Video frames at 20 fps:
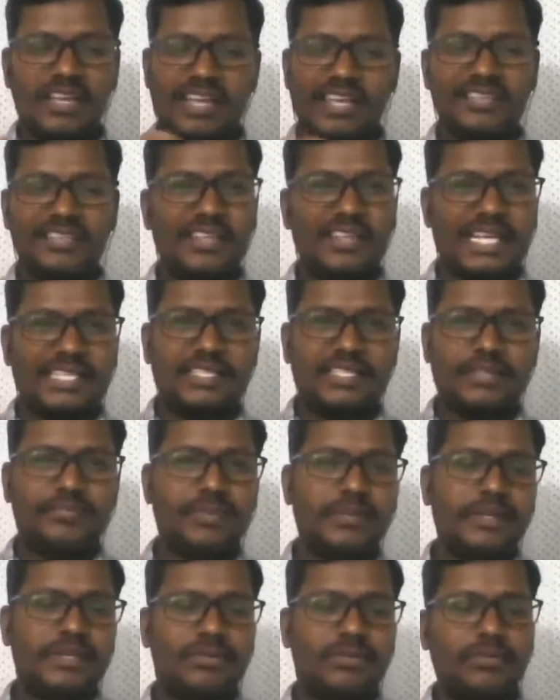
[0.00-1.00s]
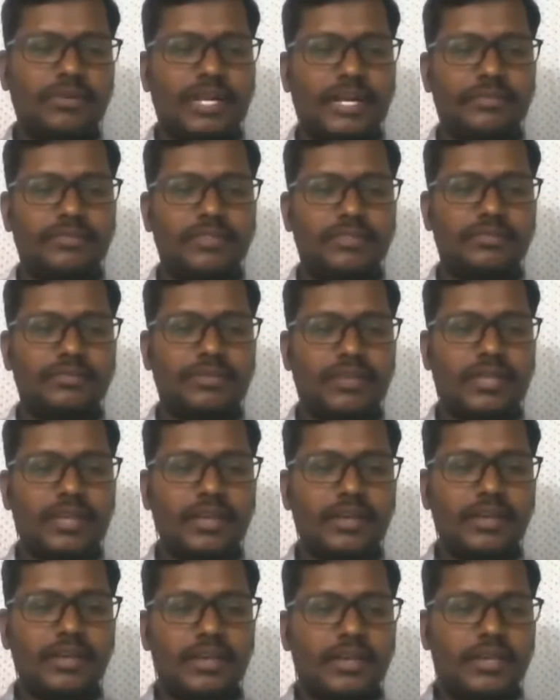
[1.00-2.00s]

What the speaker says: Actually, as of now, I don't have this. Okay.